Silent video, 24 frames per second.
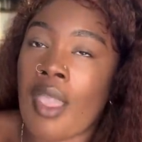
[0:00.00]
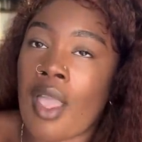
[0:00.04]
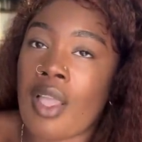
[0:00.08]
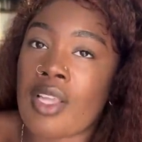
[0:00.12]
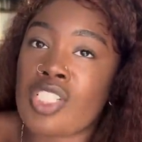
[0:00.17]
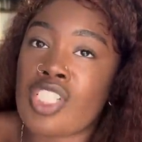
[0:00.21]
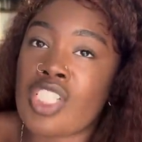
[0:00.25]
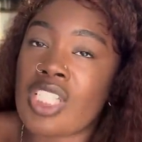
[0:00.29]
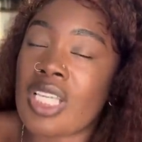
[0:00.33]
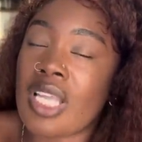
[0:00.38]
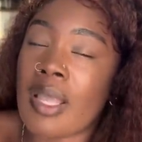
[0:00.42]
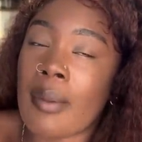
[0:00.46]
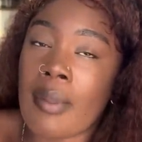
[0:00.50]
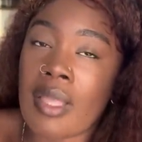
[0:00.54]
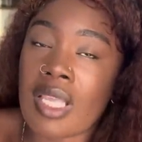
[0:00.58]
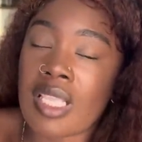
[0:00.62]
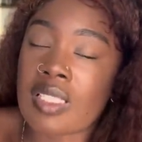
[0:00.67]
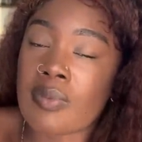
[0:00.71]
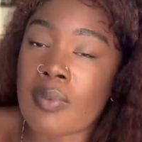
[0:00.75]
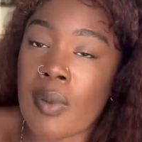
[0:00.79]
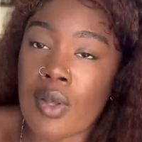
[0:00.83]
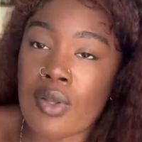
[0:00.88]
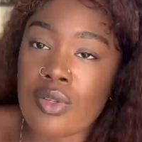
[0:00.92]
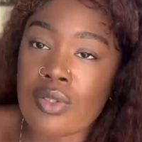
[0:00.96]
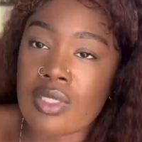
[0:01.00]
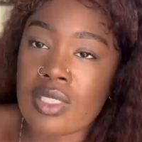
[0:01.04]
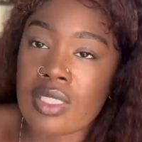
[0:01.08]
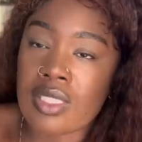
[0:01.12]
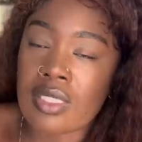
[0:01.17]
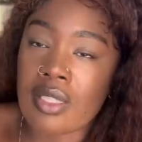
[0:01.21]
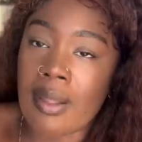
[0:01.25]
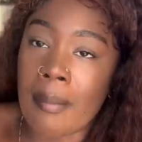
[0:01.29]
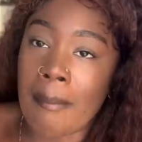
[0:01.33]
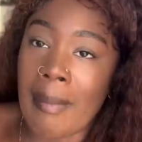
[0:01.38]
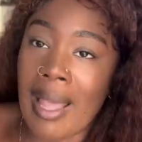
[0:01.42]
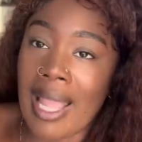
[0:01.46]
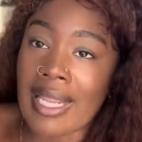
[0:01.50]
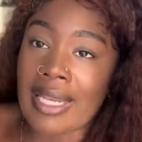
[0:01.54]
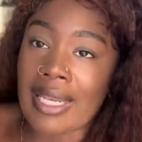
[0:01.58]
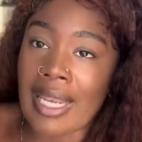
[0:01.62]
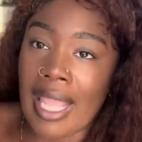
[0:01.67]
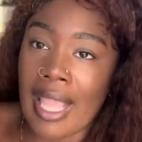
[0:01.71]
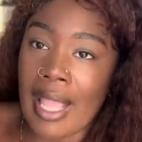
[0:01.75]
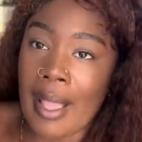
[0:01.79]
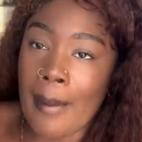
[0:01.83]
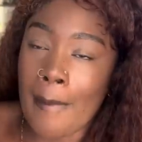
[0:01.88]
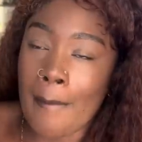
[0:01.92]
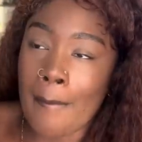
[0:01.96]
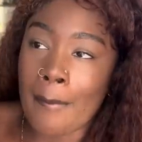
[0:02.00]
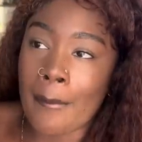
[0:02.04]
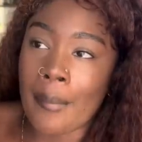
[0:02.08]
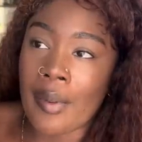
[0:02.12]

She didn't expose my name,